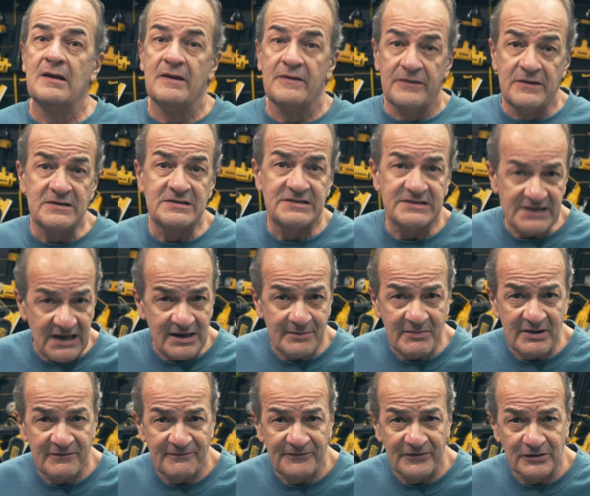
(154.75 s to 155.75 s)
The
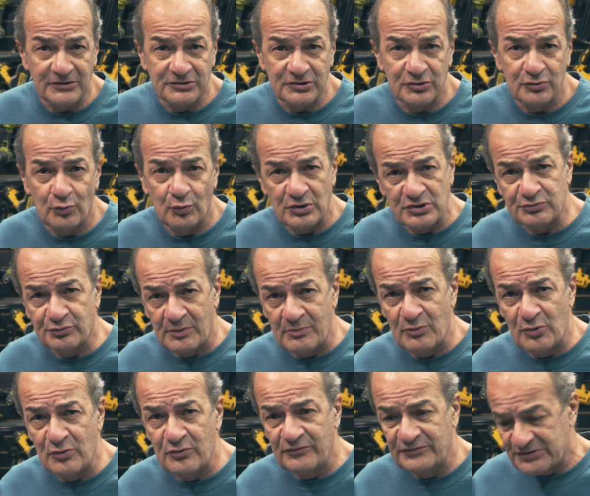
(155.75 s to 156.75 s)
sediment filter, which
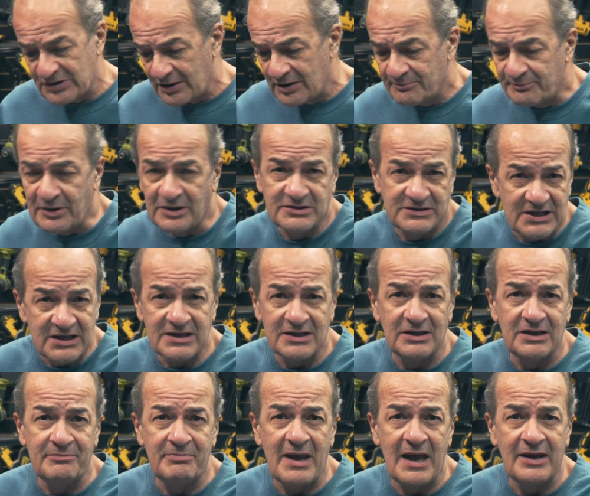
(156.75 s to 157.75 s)
removes
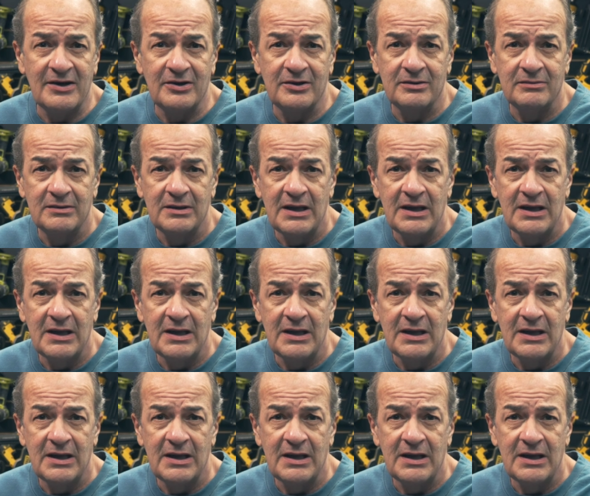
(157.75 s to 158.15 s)
particulate matter,